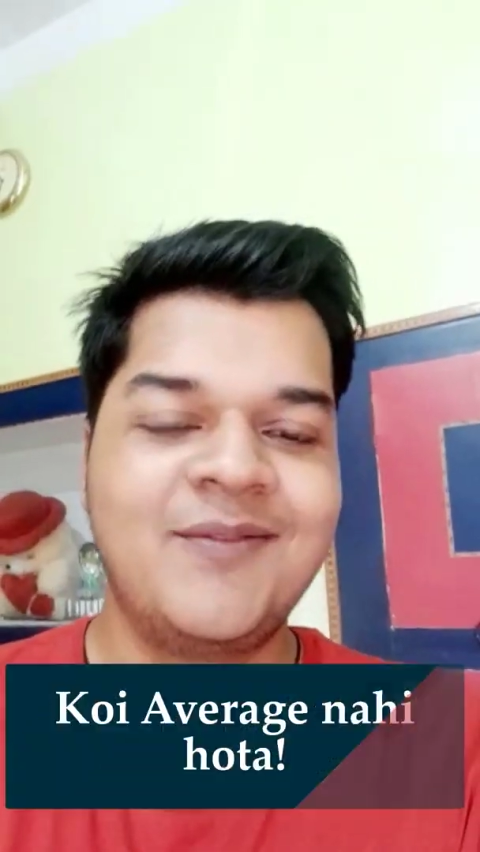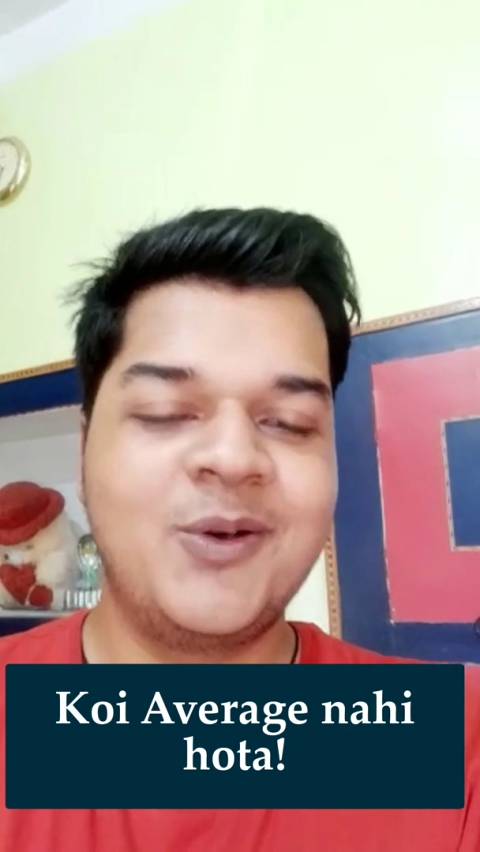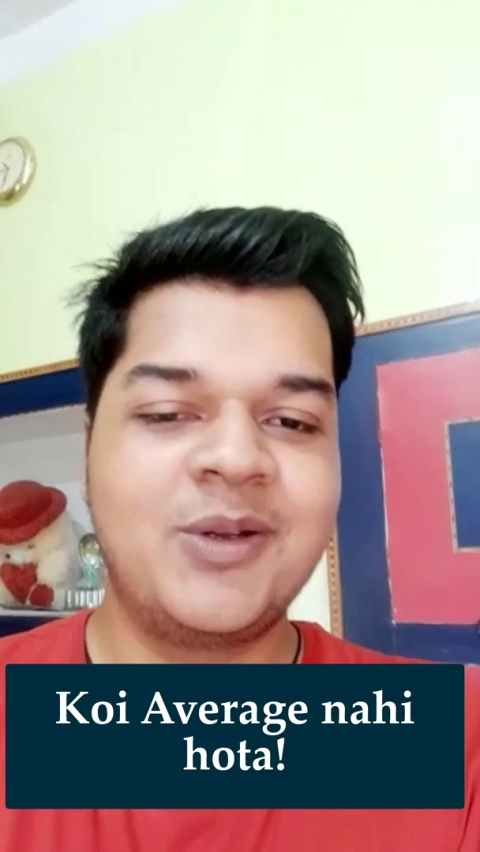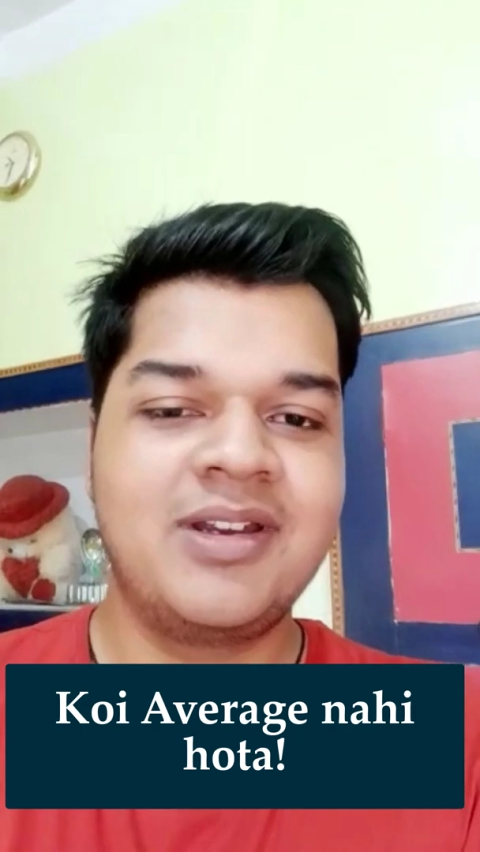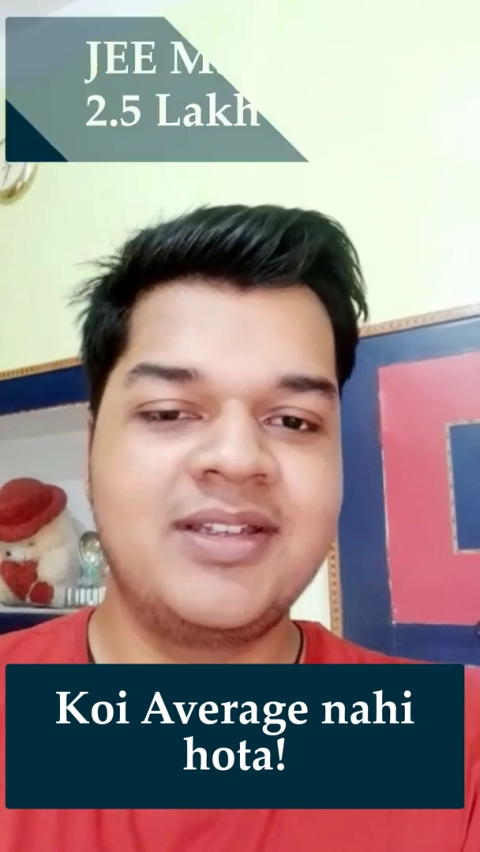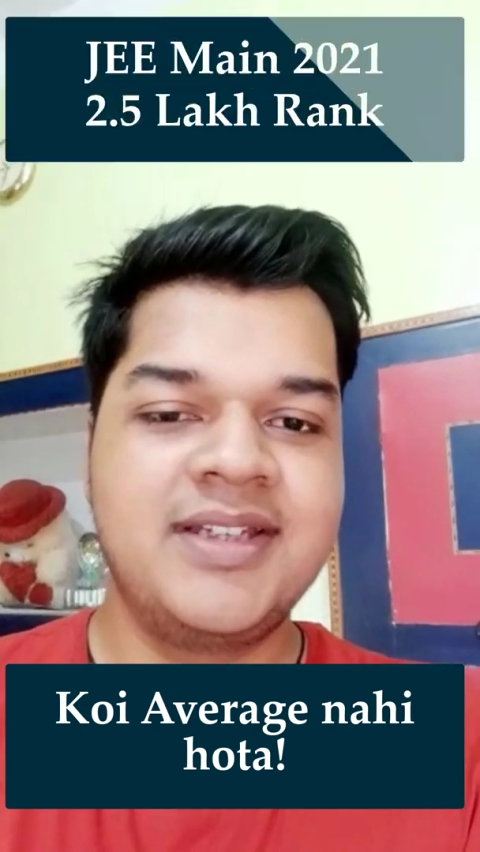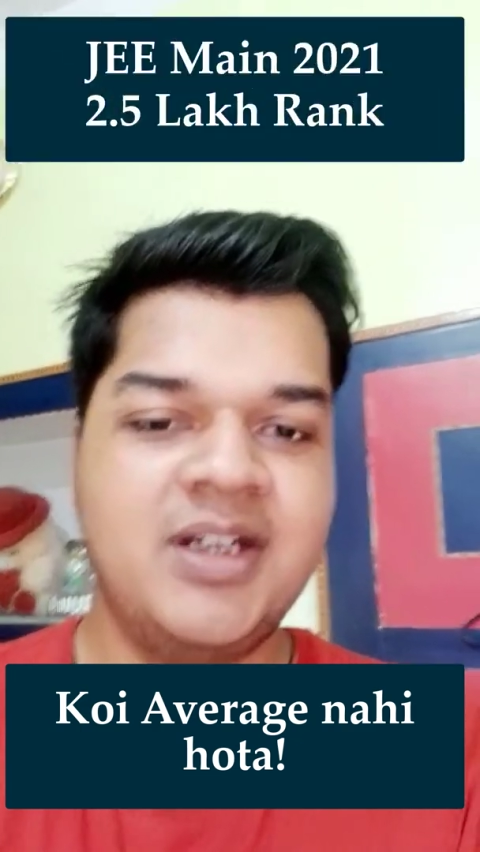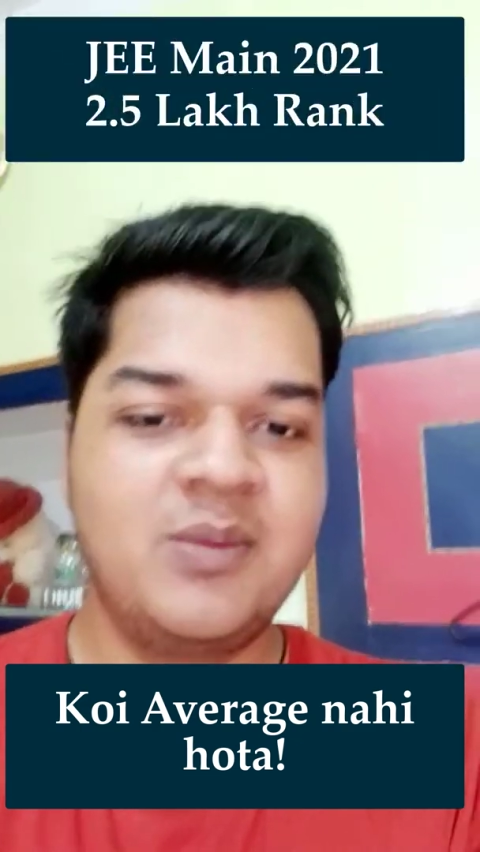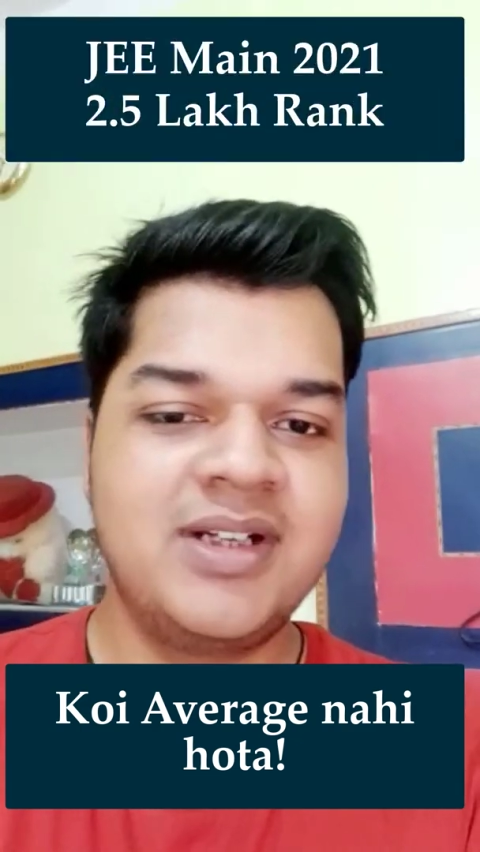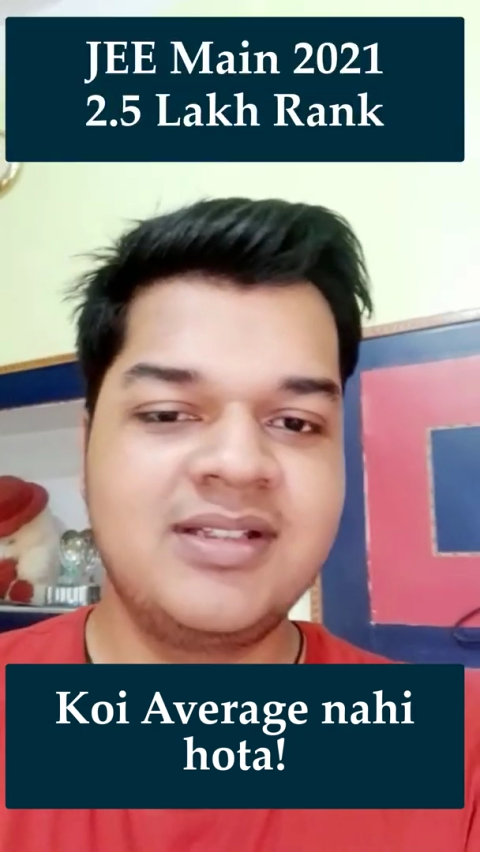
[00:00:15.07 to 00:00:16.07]
for
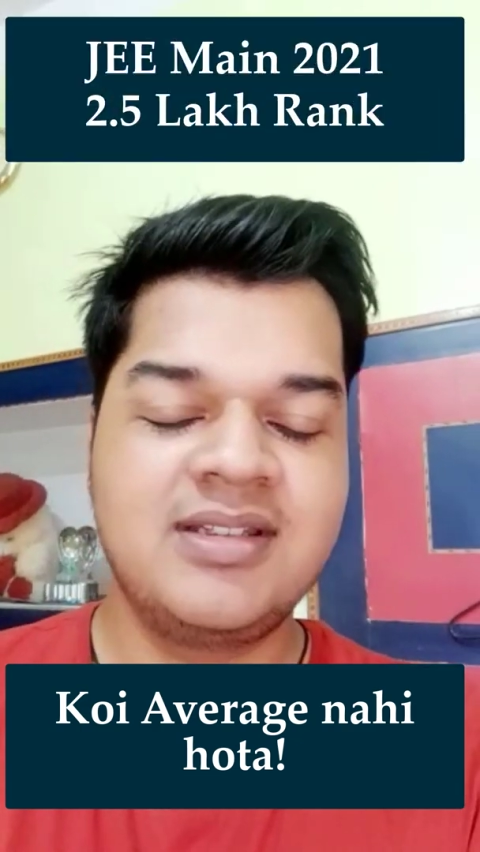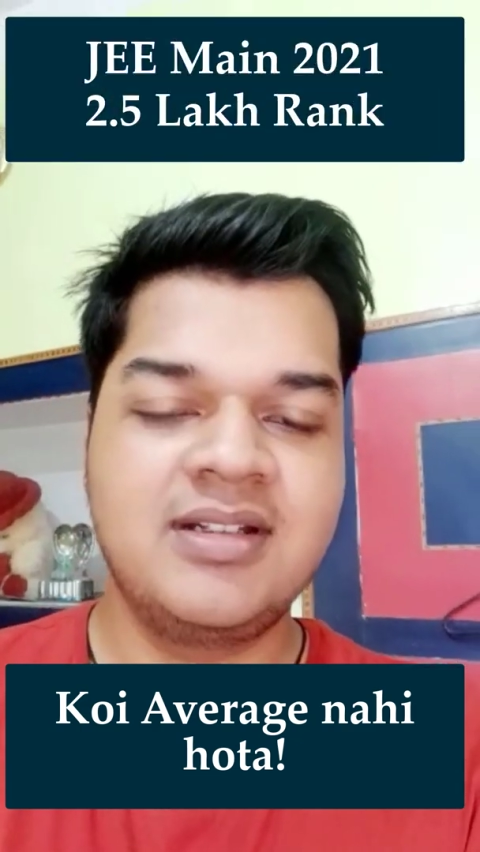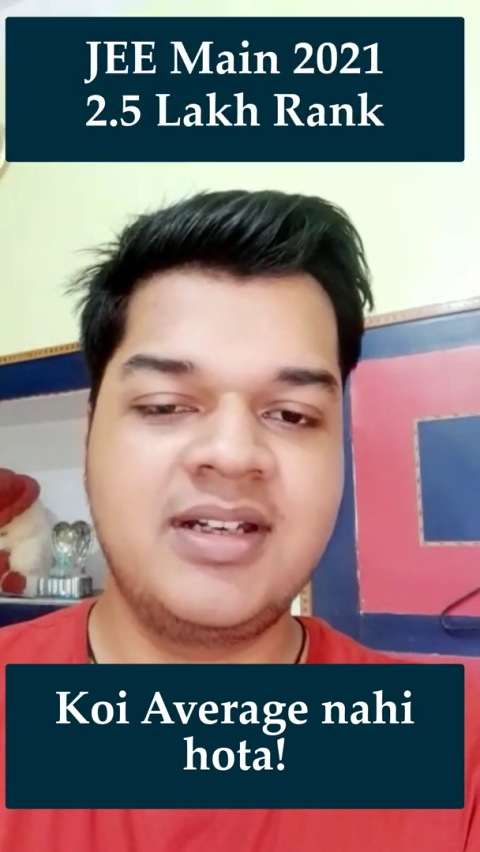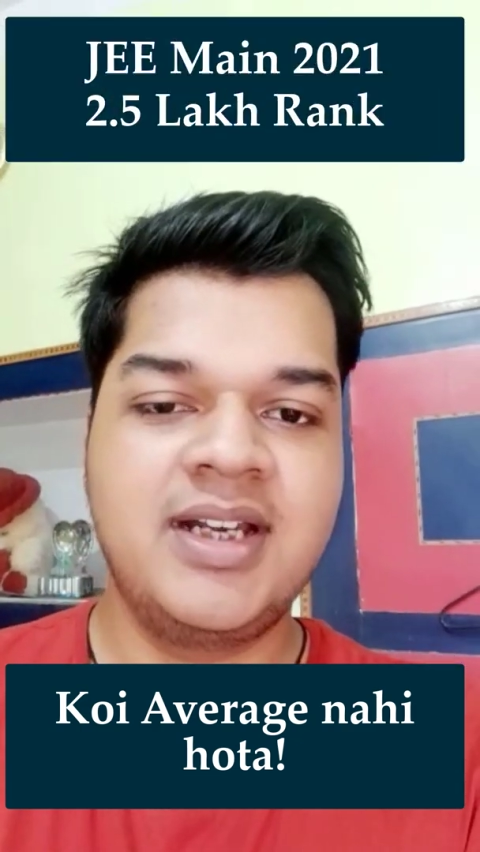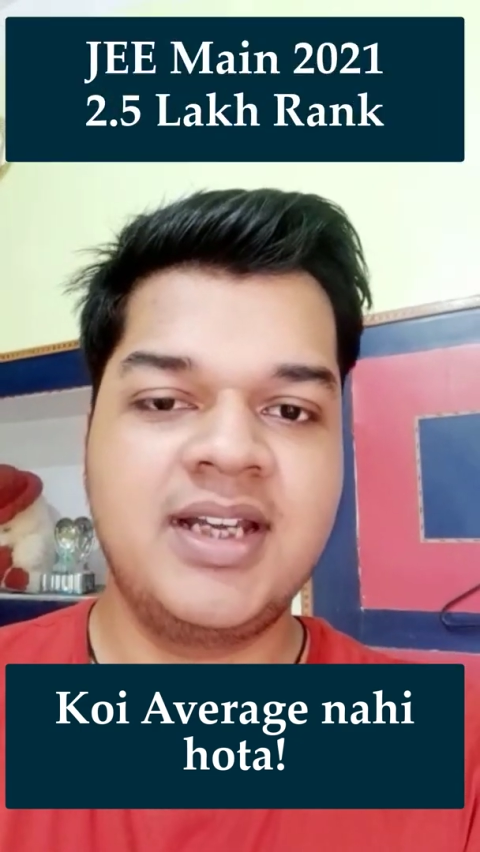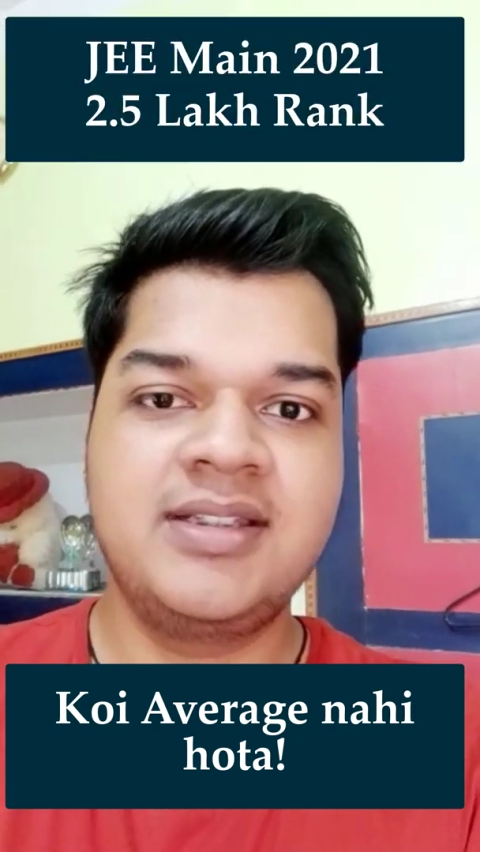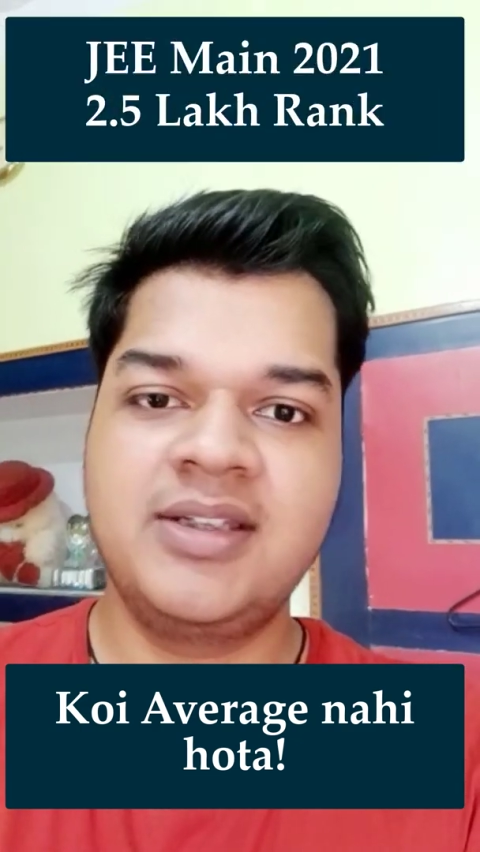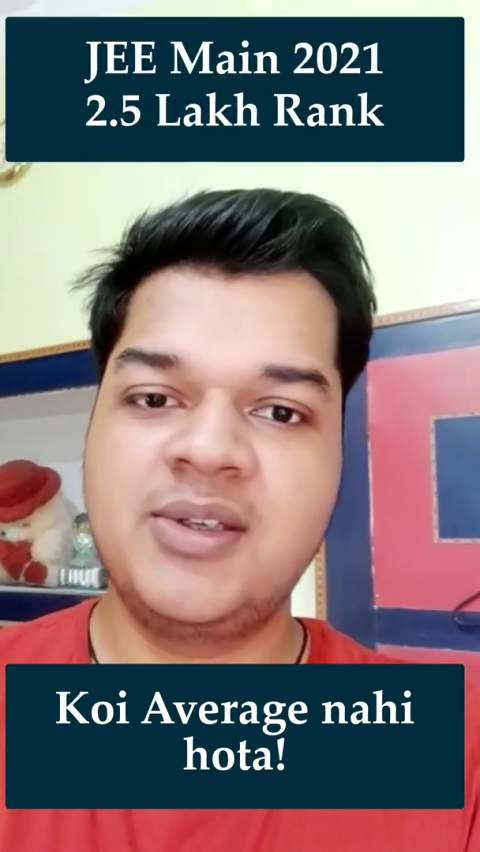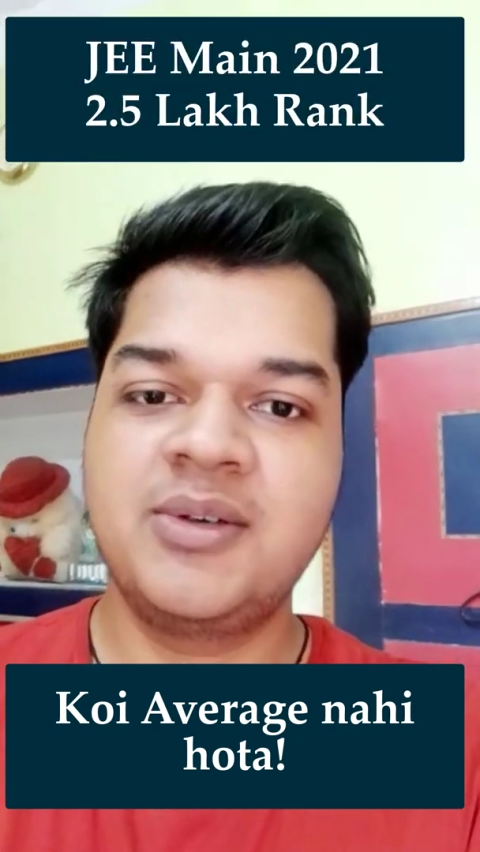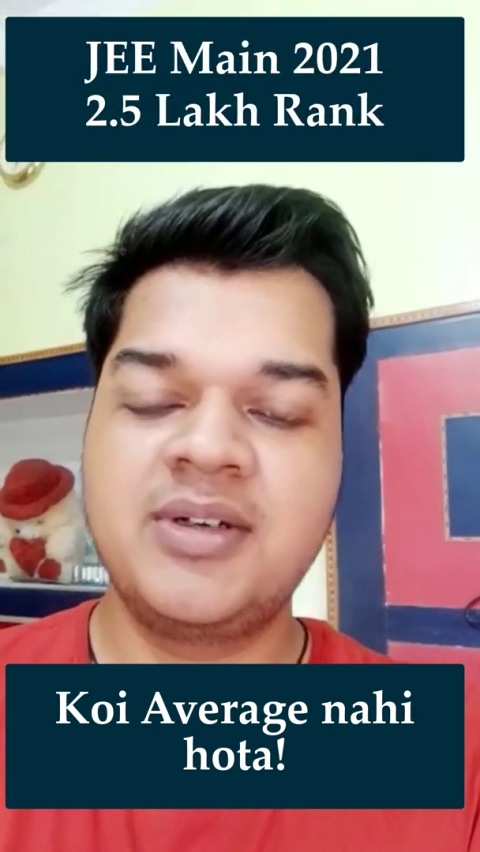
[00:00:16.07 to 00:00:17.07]
J-Advance and I
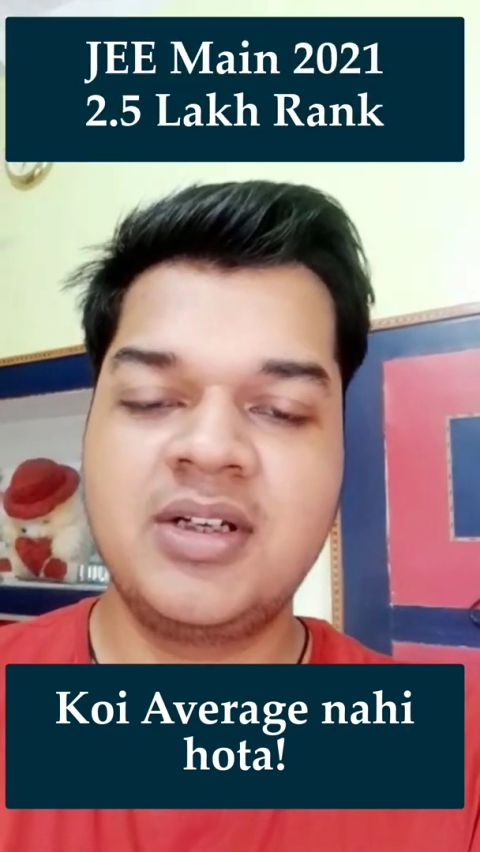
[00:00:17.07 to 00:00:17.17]
secured